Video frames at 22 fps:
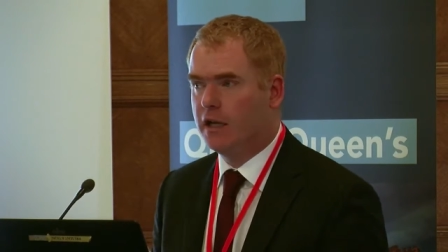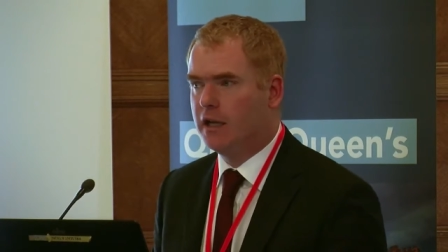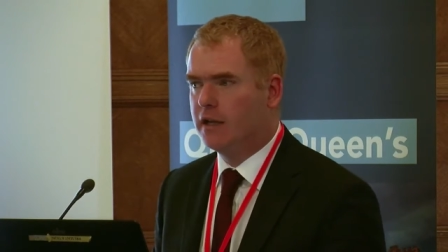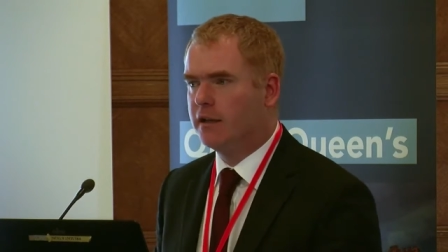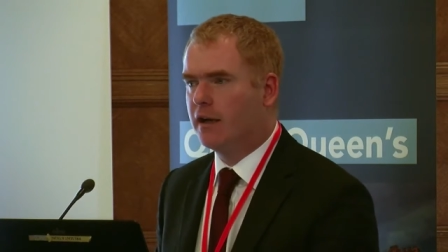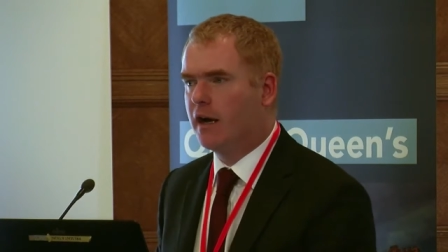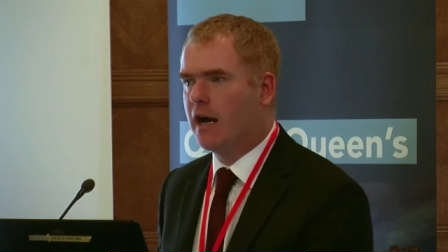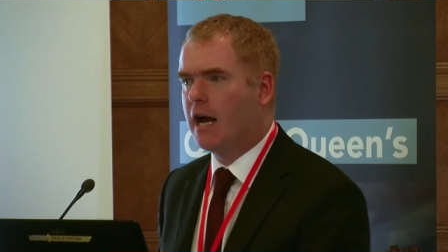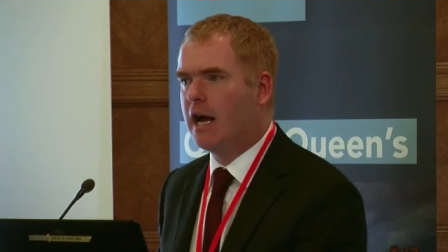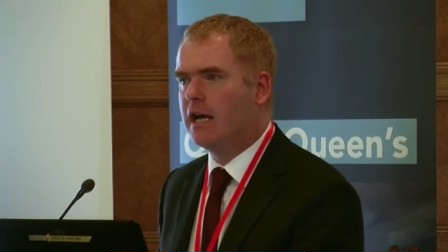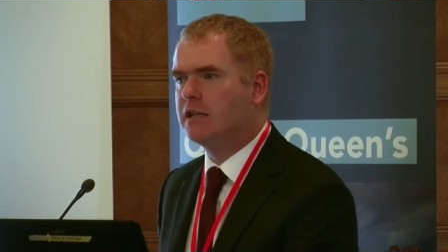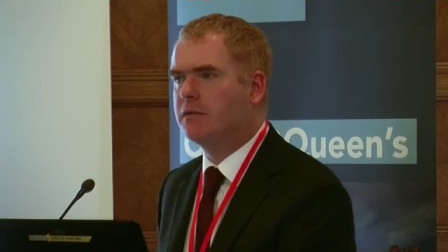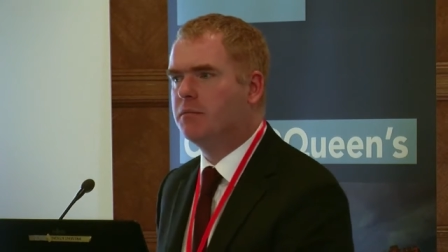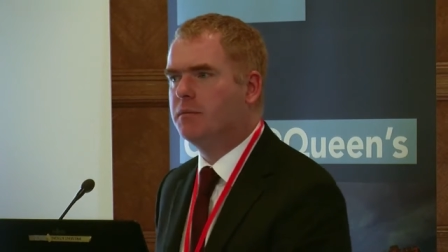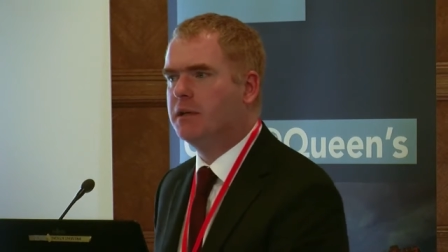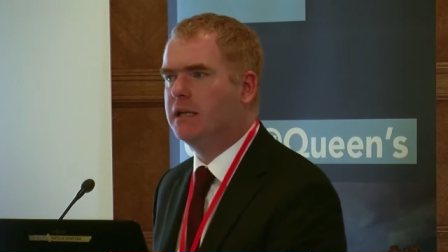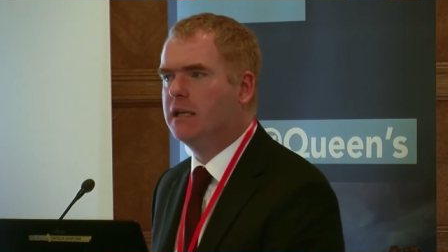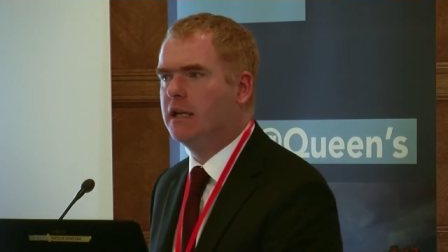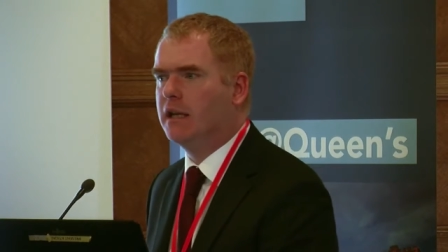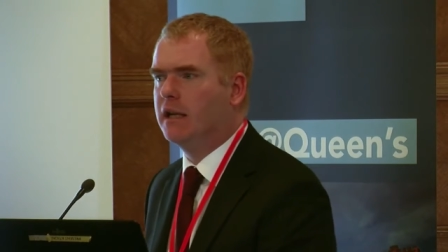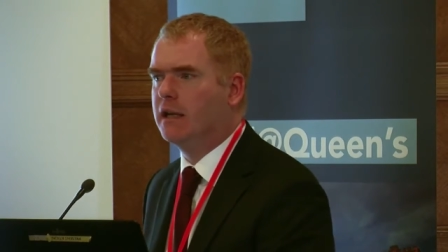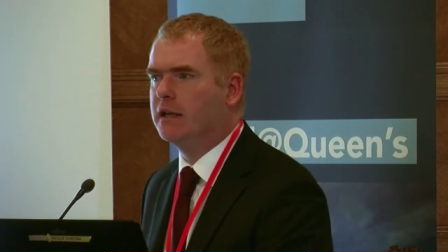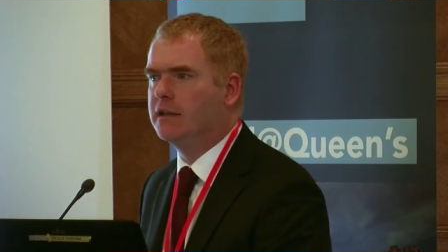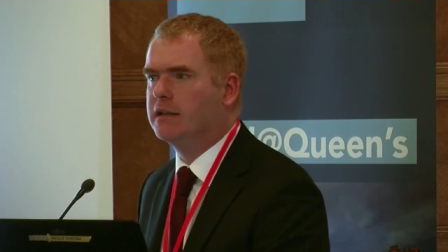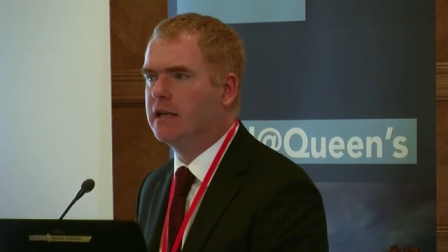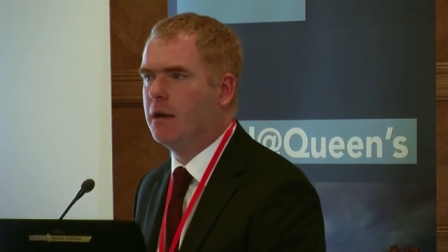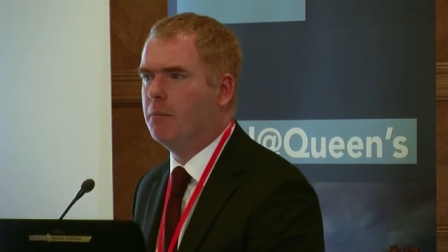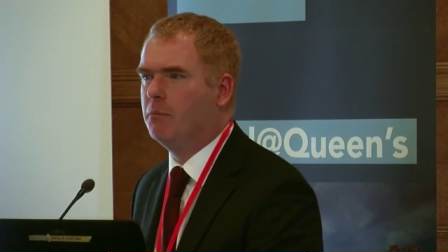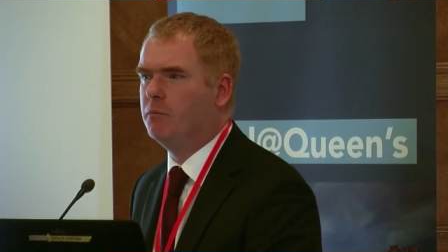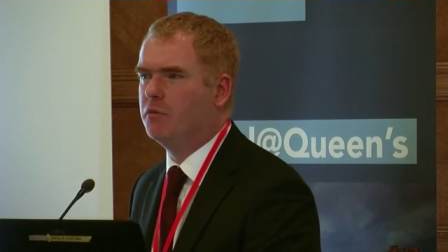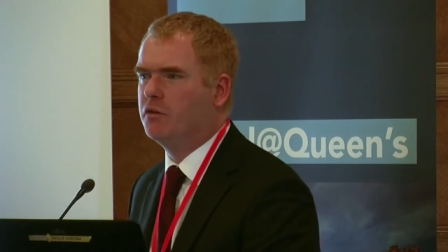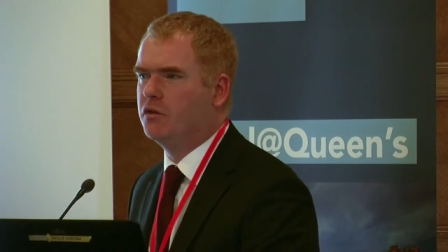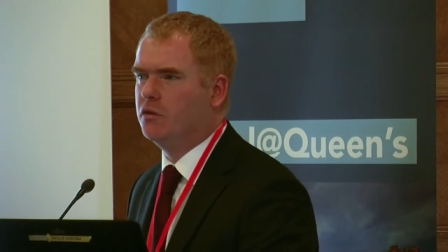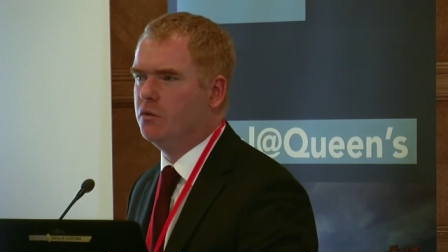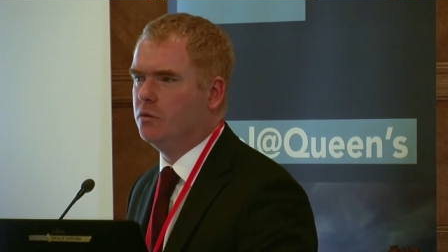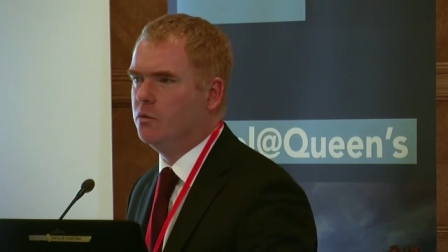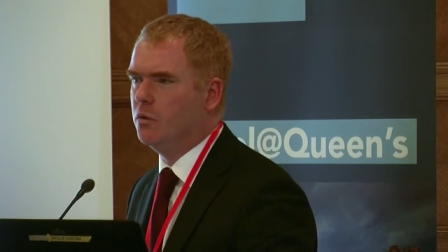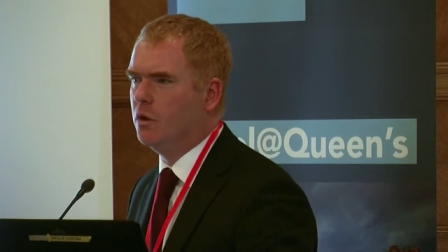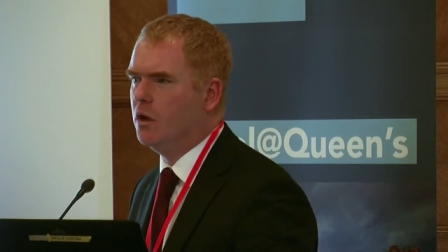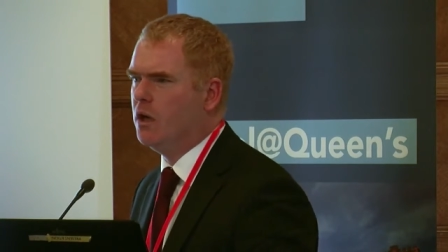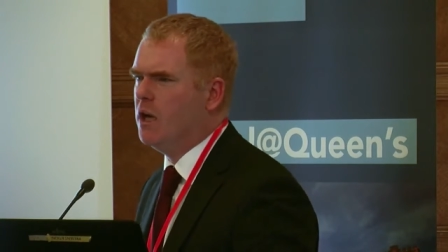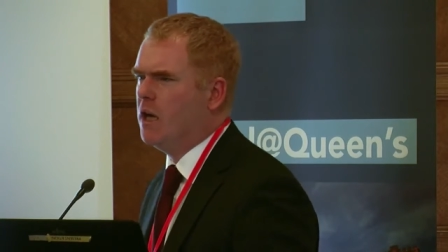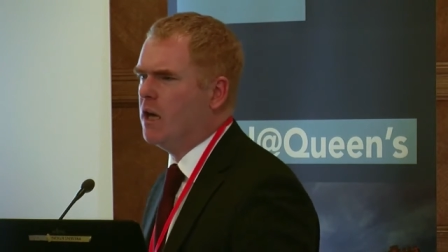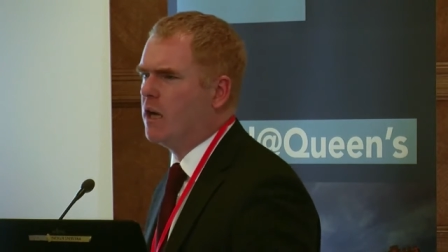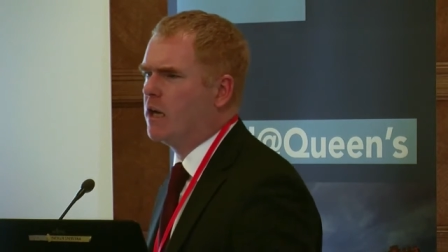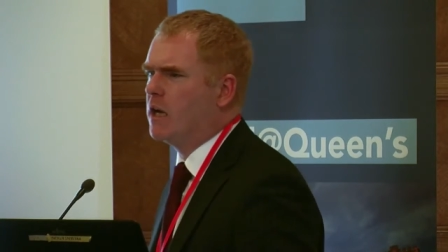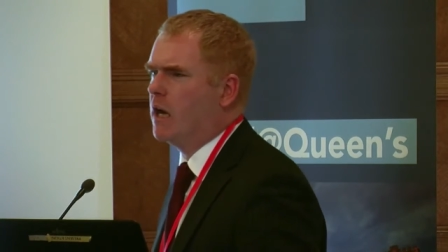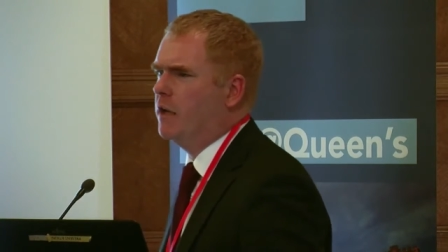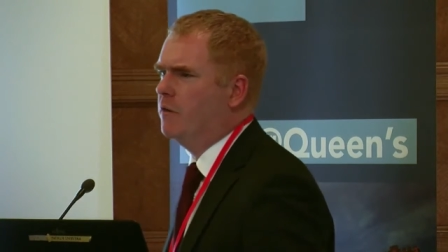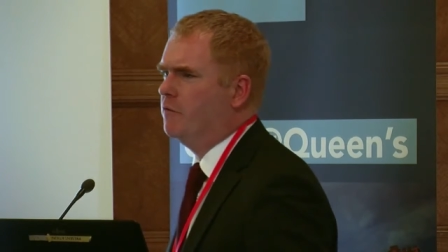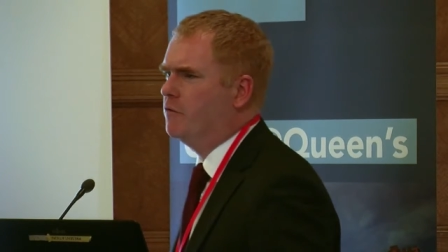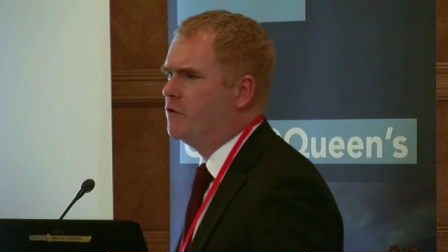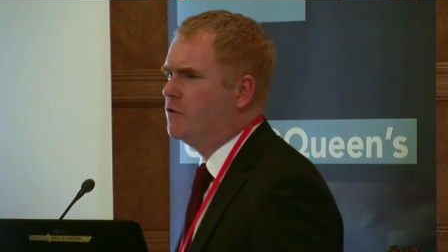there has been an attempt to kind of